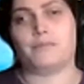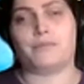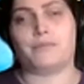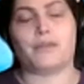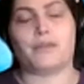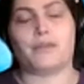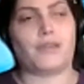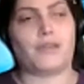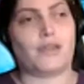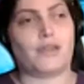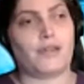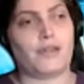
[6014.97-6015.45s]

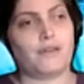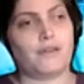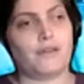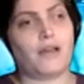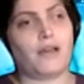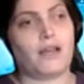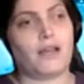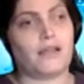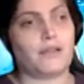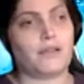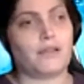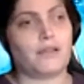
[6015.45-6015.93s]
but
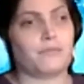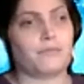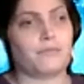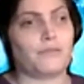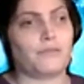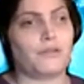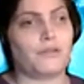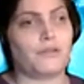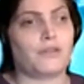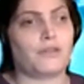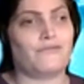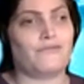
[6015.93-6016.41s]
yeah, I am
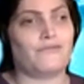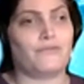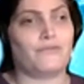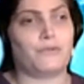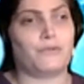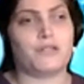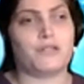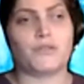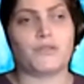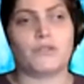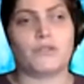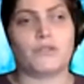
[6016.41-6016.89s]
looking
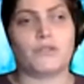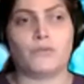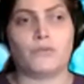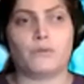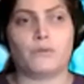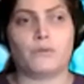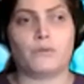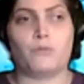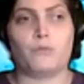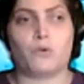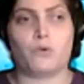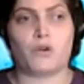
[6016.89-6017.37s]
forward to
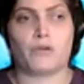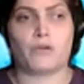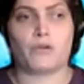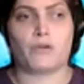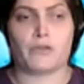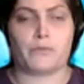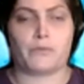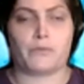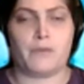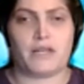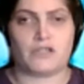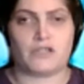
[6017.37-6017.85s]
doing more
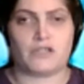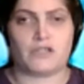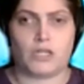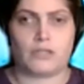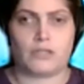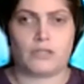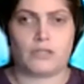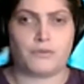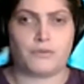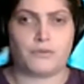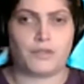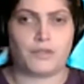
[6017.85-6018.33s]
with my
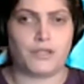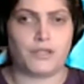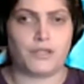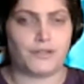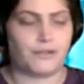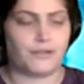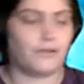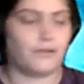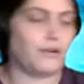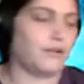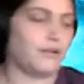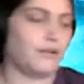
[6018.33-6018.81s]
channel
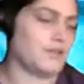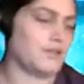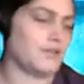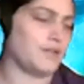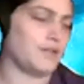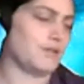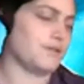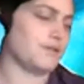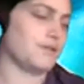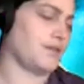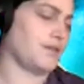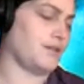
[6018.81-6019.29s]
here on
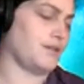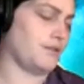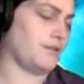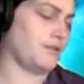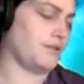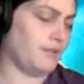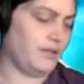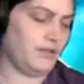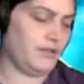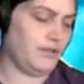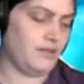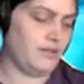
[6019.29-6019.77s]
YouTube.
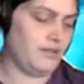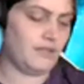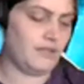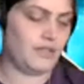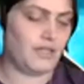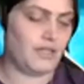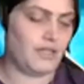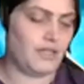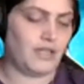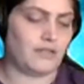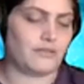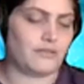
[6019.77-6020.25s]

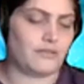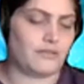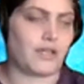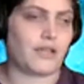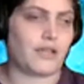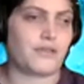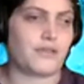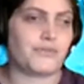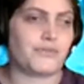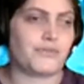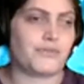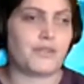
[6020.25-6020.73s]
And like
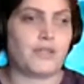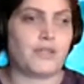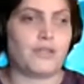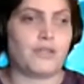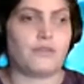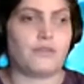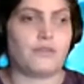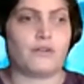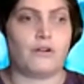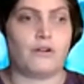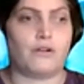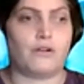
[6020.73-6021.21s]
I said,
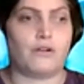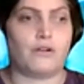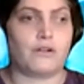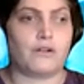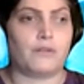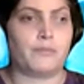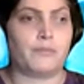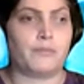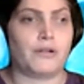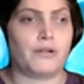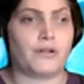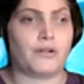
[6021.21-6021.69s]
there
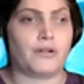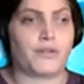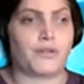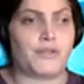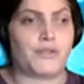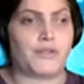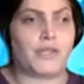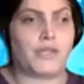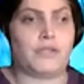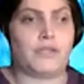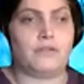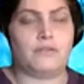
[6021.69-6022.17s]
are
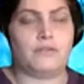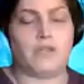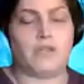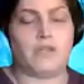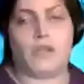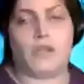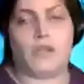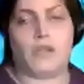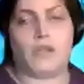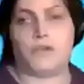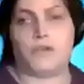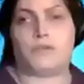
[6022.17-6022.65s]
perks
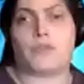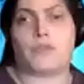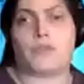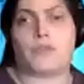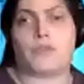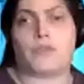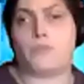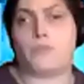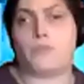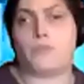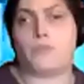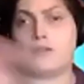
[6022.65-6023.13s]
here
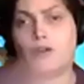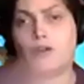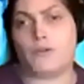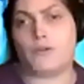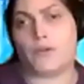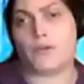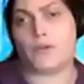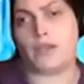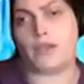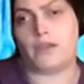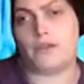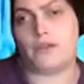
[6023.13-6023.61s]
that we
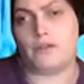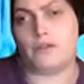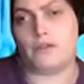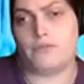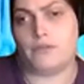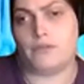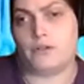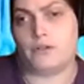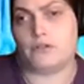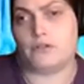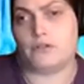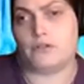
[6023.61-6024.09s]
don't have
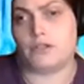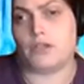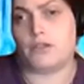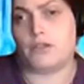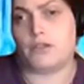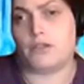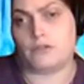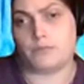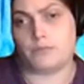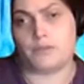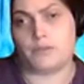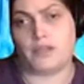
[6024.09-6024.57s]
on the
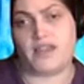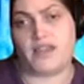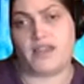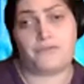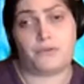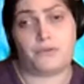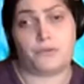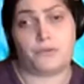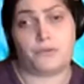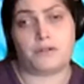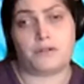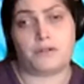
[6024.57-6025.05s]
other
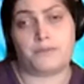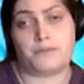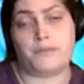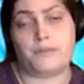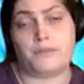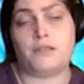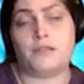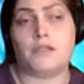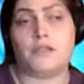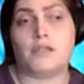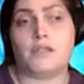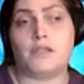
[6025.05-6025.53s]
platform,
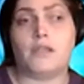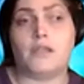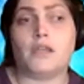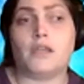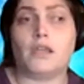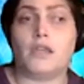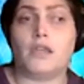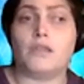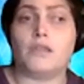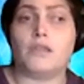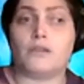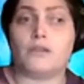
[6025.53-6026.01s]

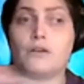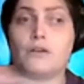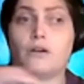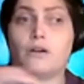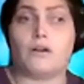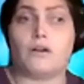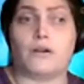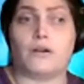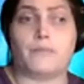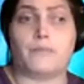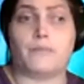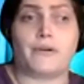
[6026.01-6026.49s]
and there
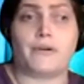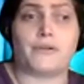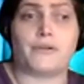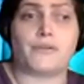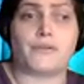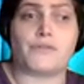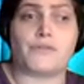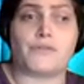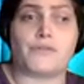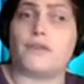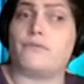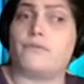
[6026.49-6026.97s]
are
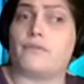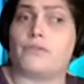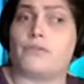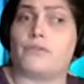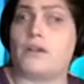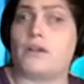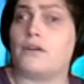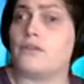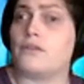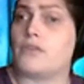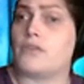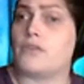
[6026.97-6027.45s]
perks over
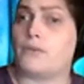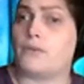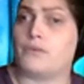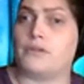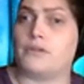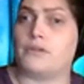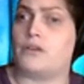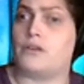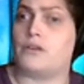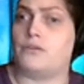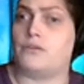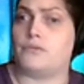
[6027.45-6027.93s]
there that
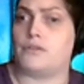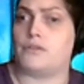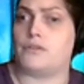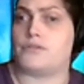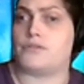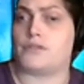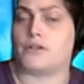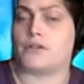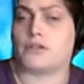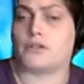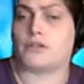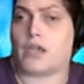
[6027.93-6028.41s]
we don't
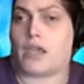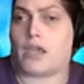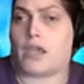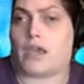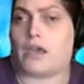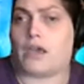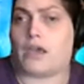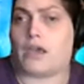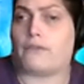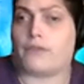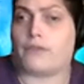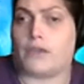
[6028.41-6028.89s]
necessarily
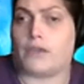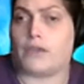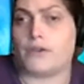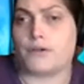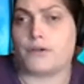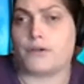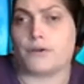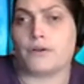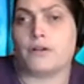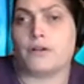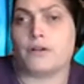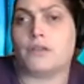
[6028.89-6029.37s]
have
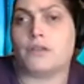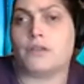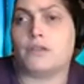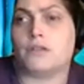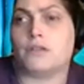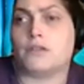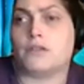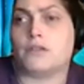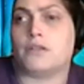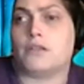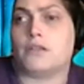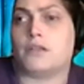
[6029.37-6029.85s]
here.
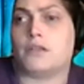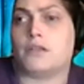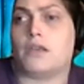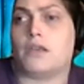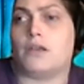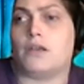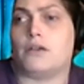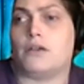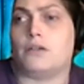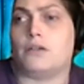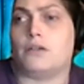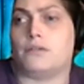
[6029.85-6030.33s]

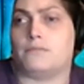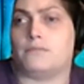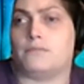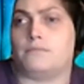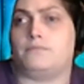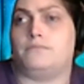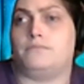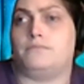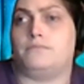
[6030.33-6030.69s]
Um,